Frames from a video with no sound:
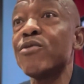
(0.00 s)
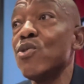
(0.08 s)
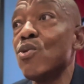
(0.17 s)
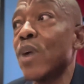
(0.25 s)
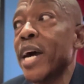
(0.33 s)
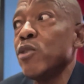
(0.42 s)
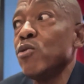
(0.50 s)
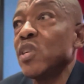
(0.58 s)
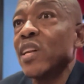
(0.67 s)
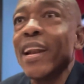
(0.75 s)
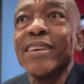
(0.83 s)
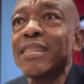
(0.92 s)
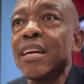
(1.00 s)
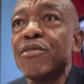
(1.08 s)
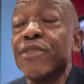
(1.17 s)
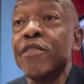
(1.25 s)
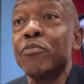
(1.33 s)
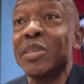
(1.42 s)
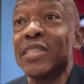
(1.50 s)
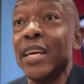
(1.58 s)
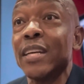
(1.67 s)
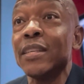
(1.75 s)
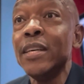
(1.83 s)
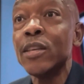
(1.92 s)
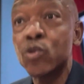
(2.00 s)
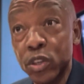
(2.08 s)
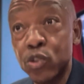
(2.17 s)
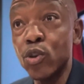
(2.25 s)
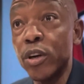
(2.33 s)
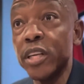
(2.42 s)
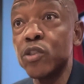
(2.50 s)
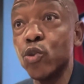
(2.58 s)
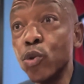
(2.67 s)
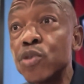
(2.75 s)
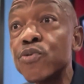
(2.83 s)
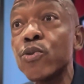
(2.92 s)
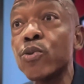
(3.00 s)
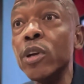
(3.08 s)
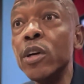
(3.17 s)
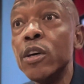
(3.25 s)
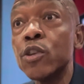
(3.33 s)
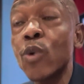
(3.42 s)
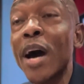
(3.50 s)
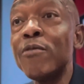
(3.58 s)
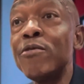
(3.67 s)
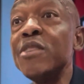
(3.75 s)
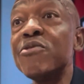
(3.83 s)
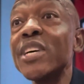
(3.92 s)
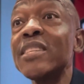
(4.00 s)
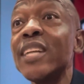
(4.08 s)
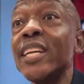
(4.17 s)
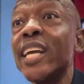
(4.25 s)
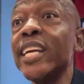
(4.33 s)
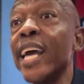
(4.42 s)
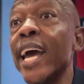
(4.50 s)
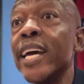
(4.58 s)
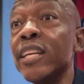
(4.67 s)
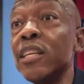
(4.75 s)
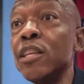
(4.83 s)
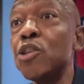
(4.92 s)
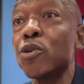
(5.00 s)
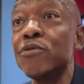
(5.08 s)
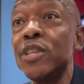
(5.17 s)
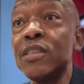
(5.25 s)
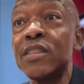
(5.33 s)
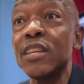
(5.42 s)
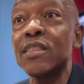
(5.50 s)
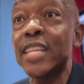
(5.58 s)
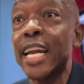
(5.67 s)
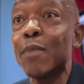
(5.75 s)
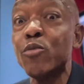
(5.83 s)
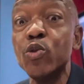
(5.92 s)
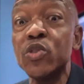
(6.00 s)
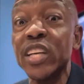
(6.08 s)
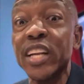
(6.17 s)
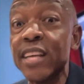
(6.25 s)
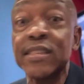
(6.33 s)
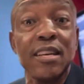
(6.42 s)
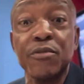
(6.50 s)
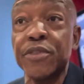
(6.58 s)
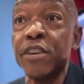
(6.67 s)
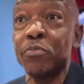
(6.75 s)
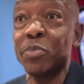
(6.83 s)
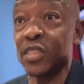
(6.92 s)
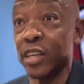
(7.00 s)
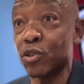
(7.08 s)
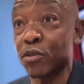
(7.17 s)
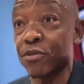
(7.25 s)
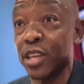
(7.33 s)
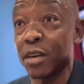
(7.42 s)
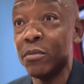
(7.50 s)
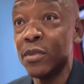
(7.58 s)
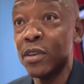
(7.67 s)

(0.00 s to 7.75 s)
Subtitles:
No, I use it less than 5%. So it's not as useful. So I've invested a year in each of these things that I'm using less than 5% of them.